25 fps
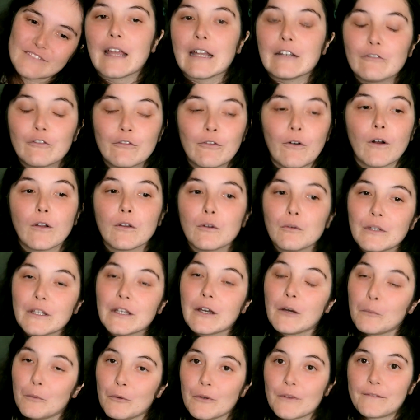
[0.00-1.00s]
And
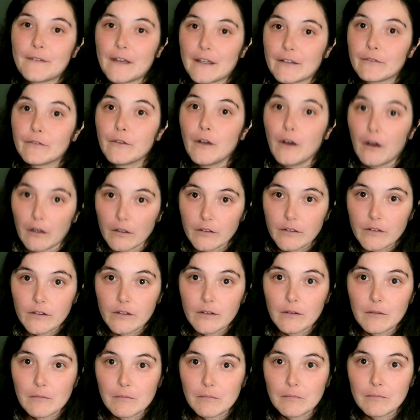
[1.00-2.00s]
following up with that thought,
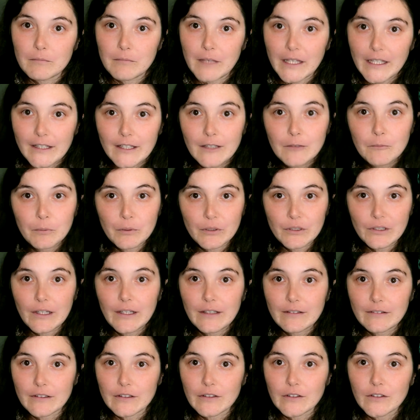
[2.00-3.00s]
making
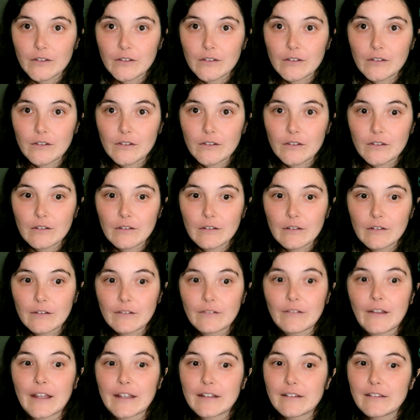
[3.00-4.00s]
playlists
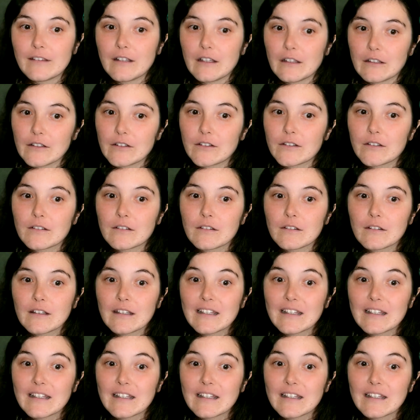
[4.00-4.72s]
like this